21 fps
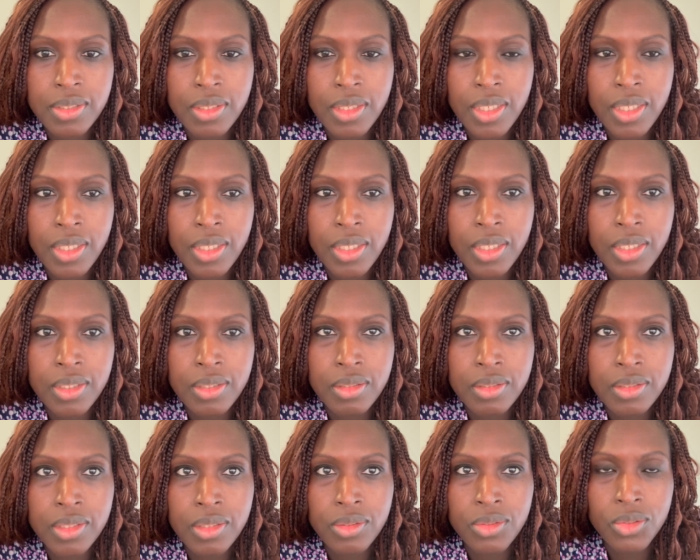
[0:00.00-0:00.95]

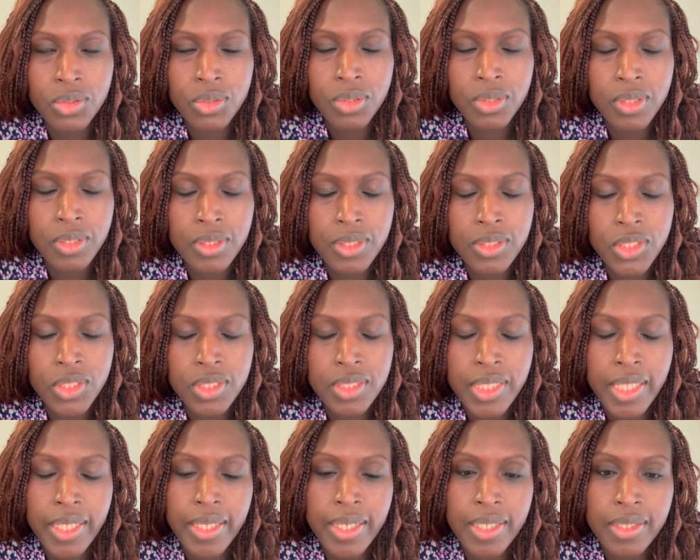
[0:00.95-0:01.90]
the
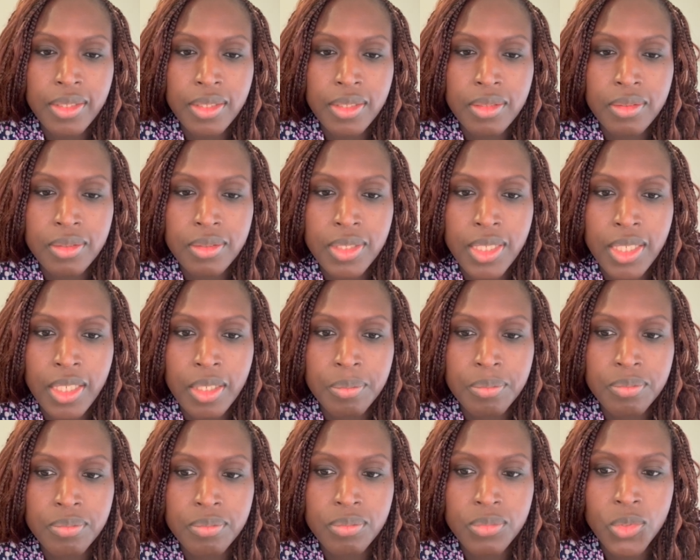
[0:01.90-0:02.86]
endocrinologist I had at the
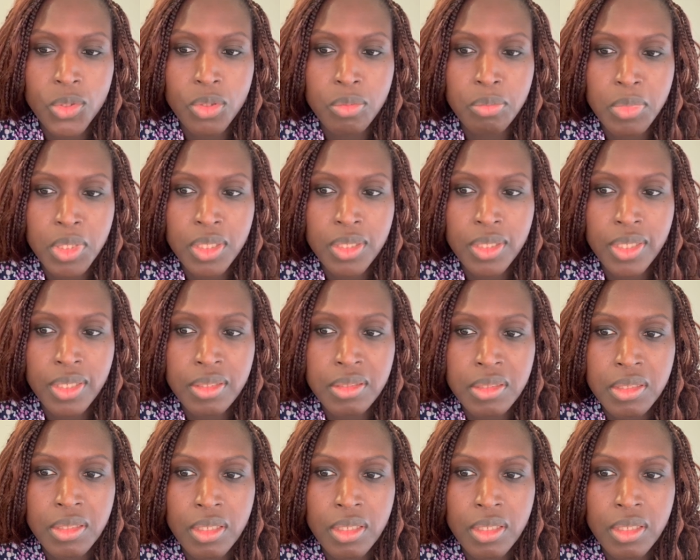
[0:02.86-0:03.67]
time told me that,